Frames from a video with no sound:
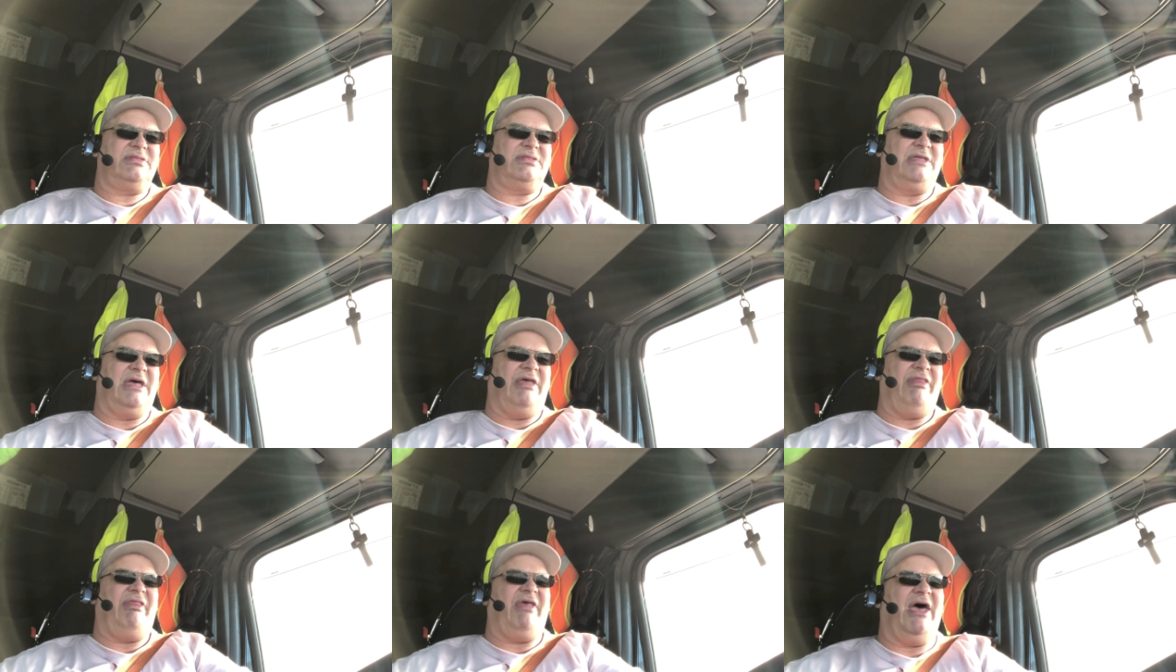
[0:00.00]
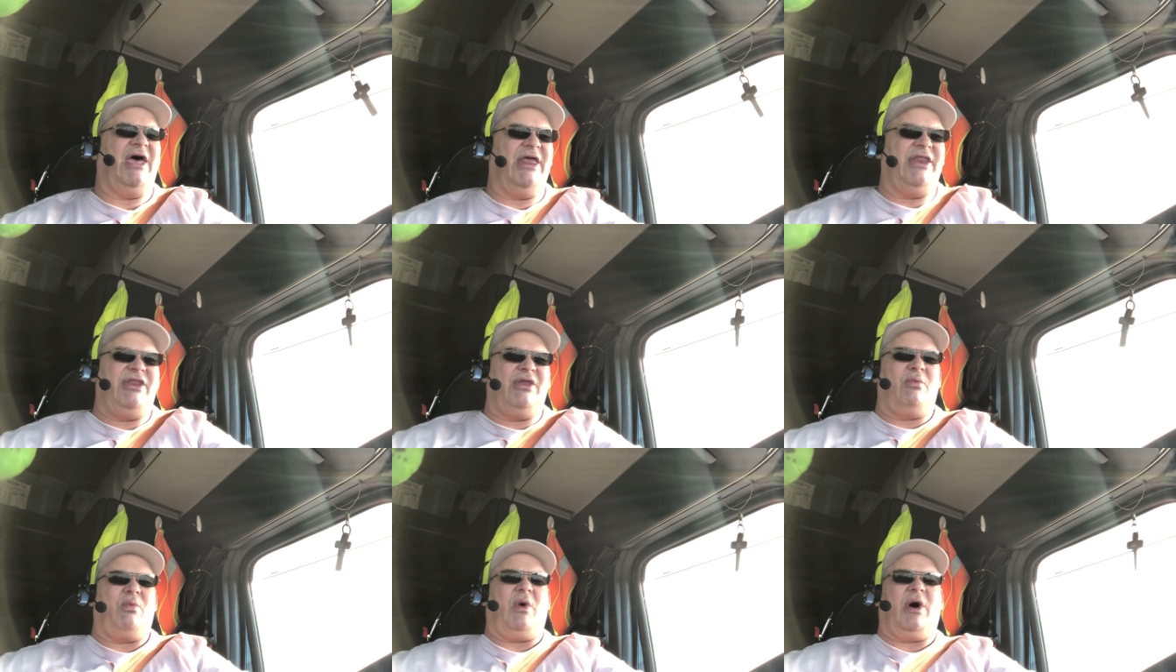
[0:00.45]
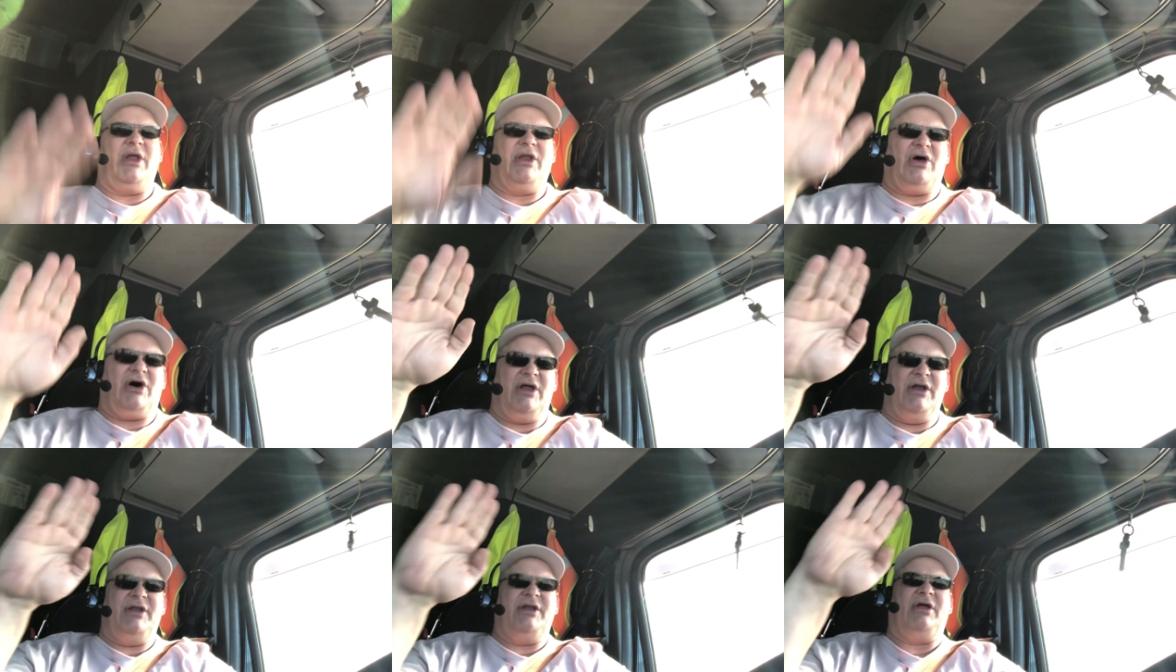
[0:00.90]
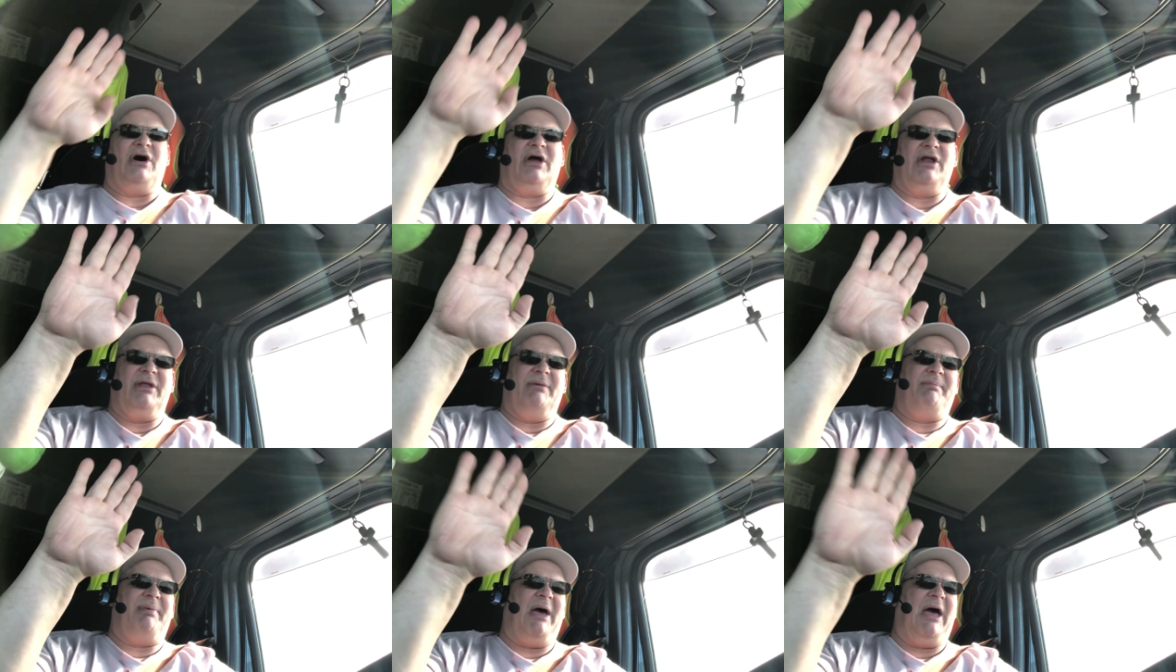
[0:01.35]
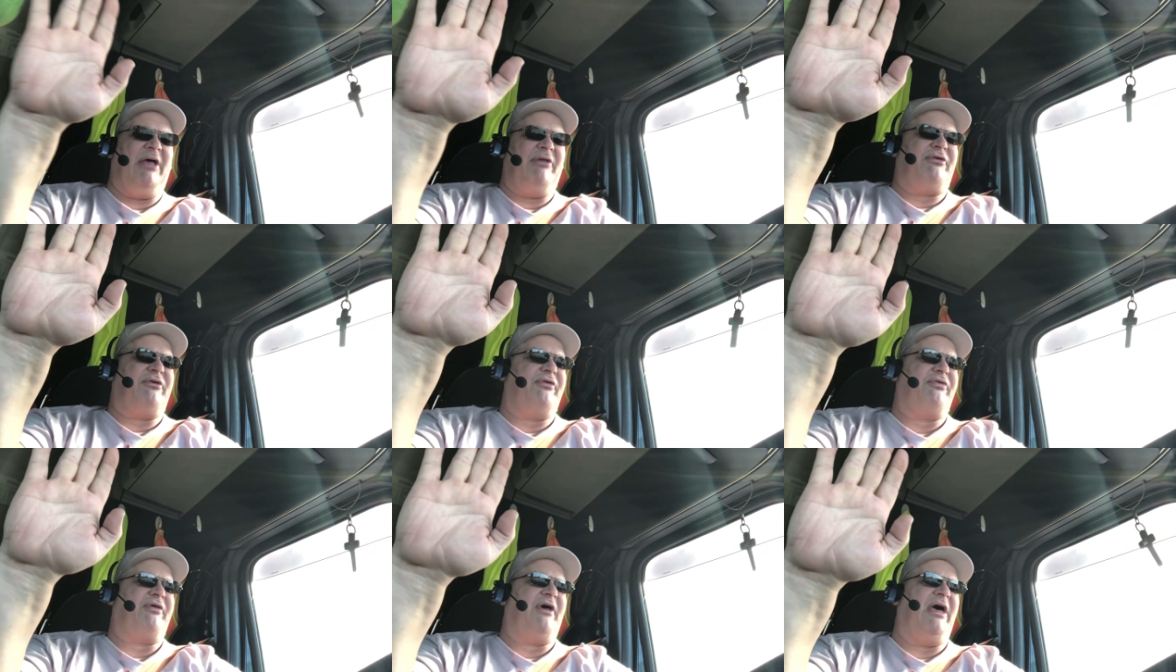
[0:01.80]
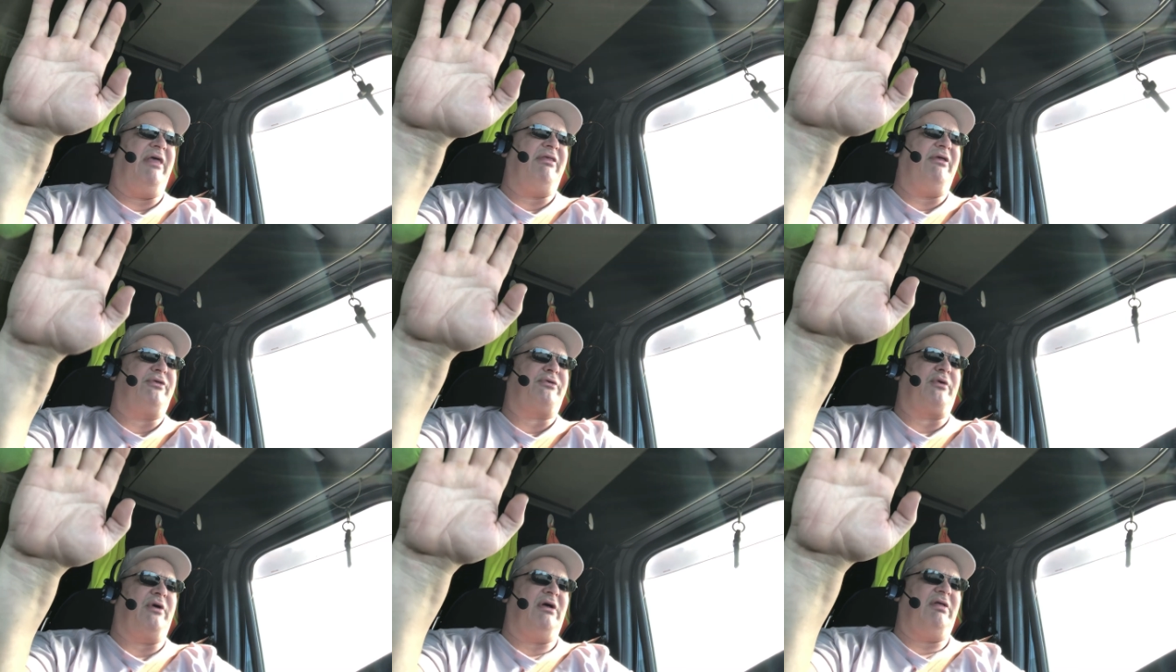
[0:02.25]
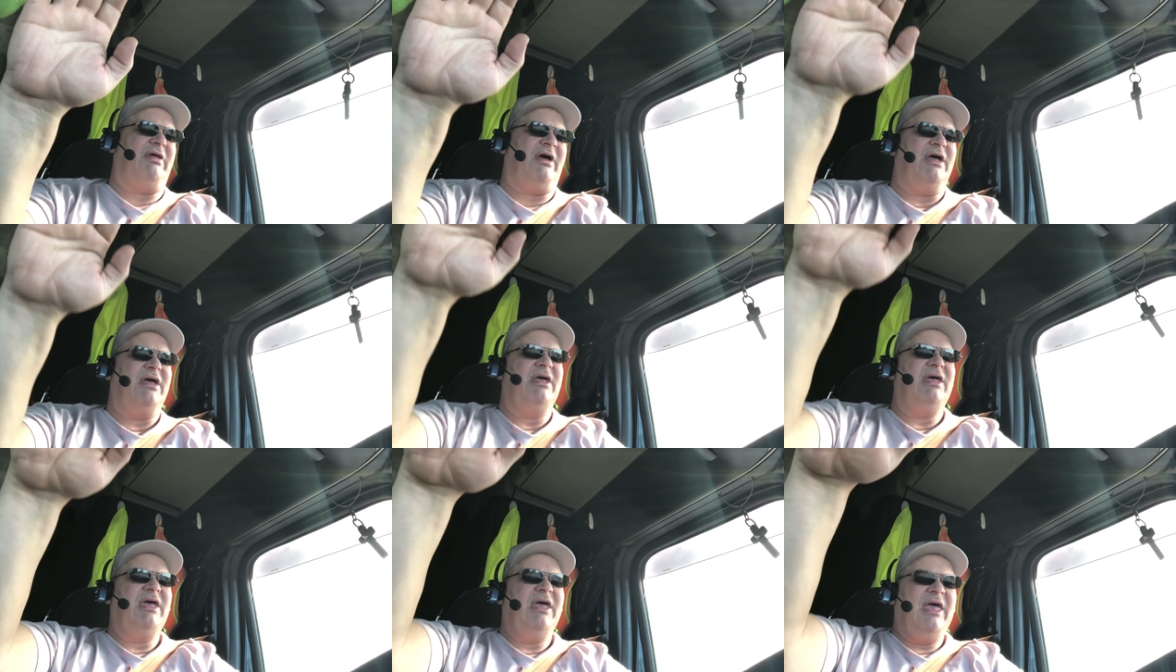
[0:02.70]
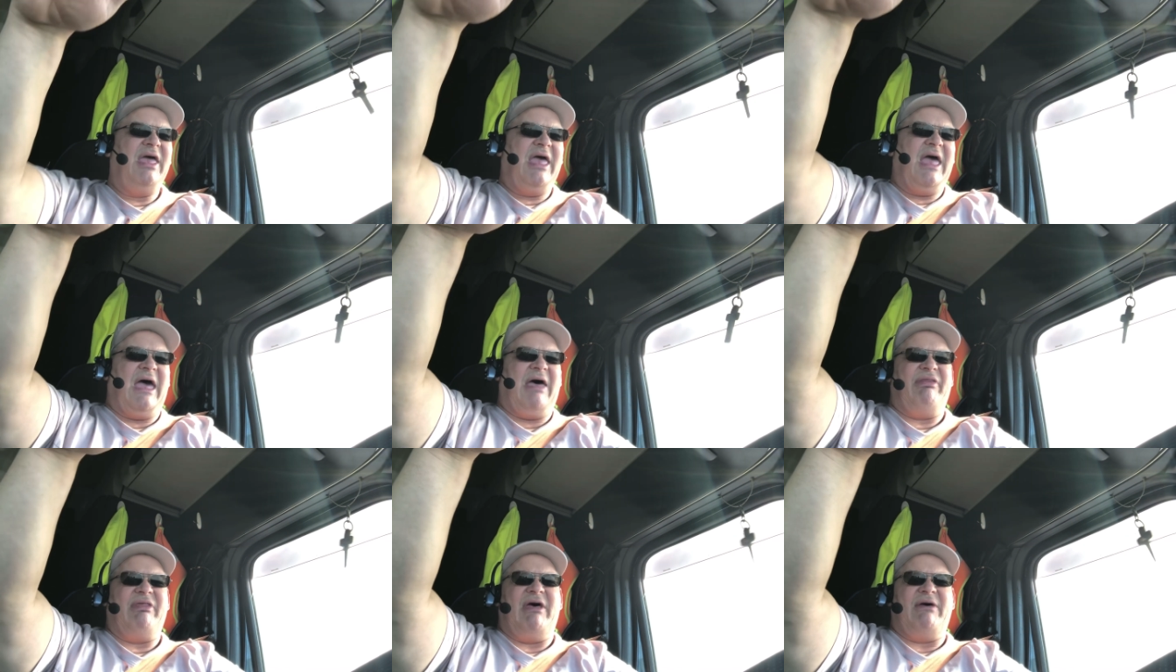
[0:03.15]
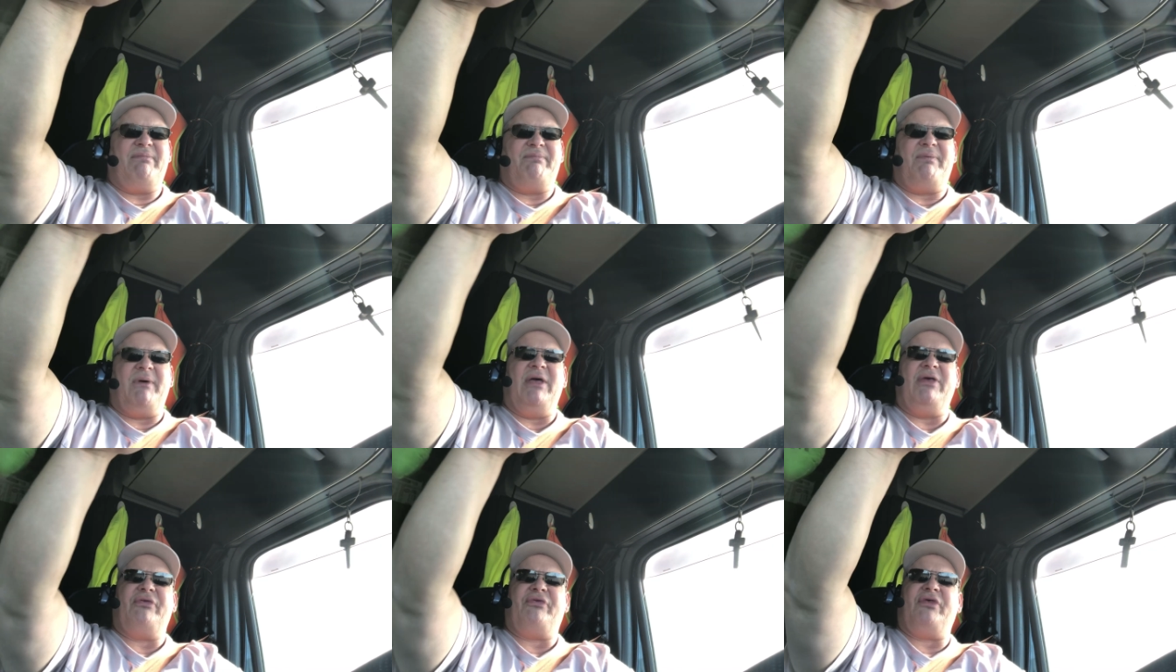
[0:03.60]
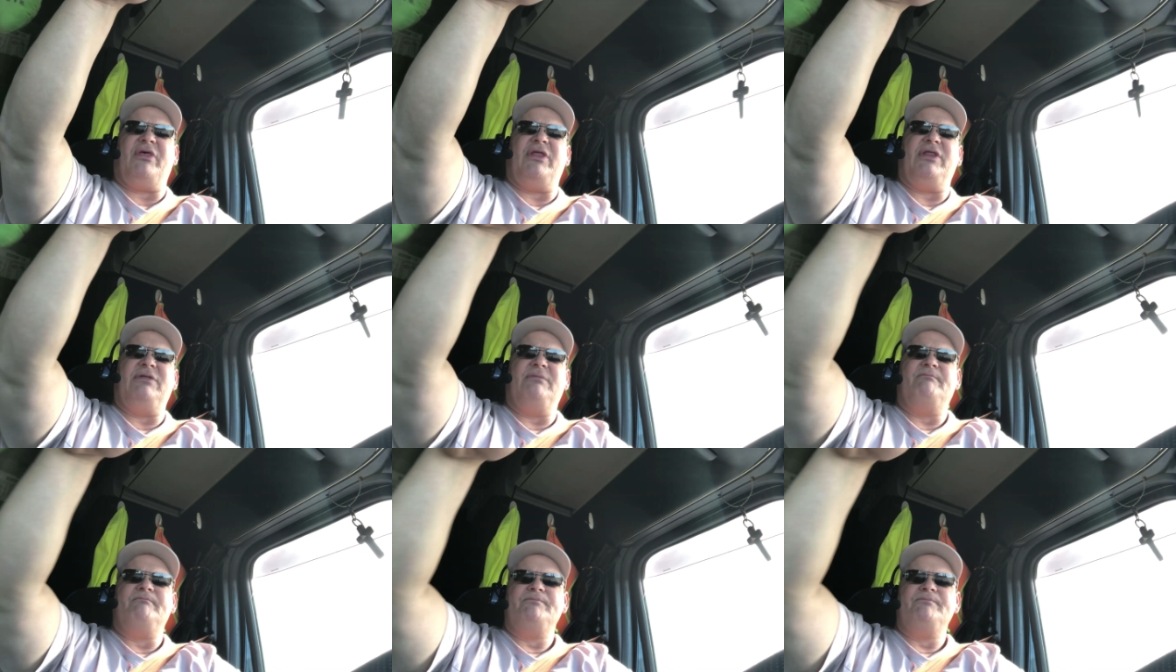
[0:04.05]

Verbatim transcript: and then the one on, on the passenger side of the trailer, have that facing